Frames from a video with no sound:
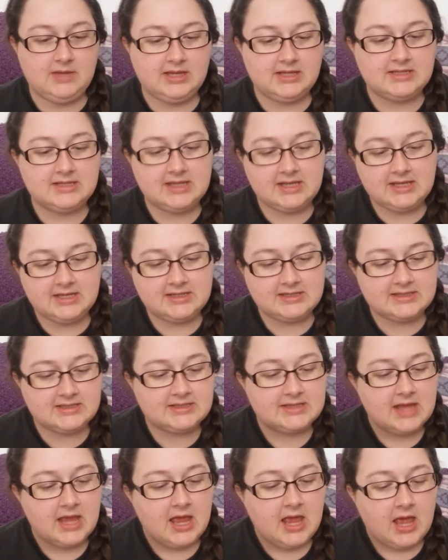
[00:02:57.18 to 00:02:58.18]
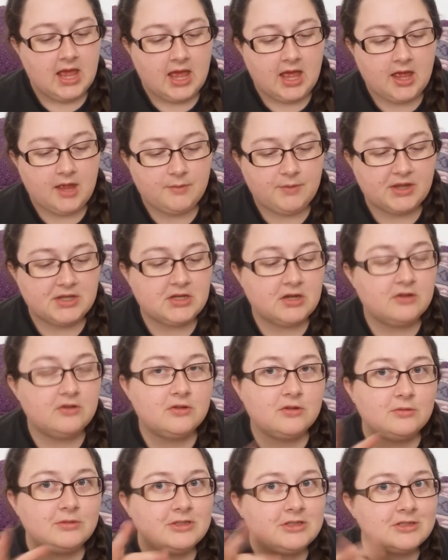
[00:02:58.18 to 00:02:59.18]
meters. I don't
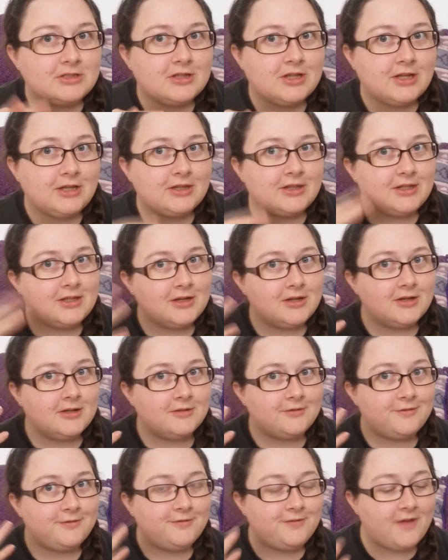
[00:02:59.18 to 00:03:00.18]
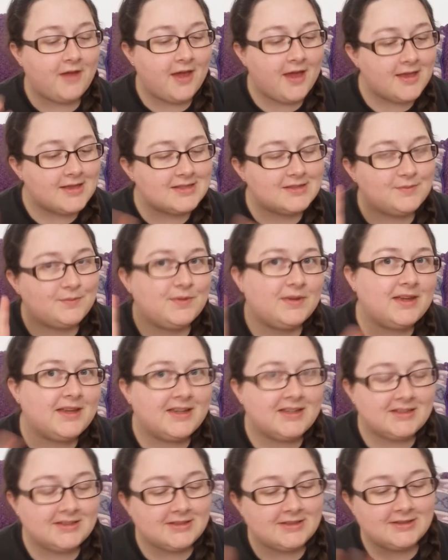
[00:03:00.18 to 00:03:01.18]
normally do like the yarn first,
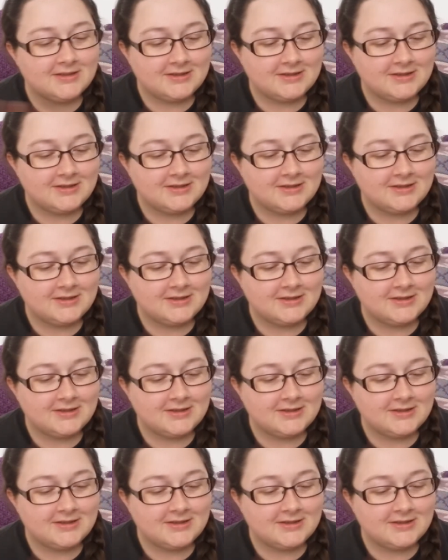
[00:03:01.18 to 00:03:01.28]
but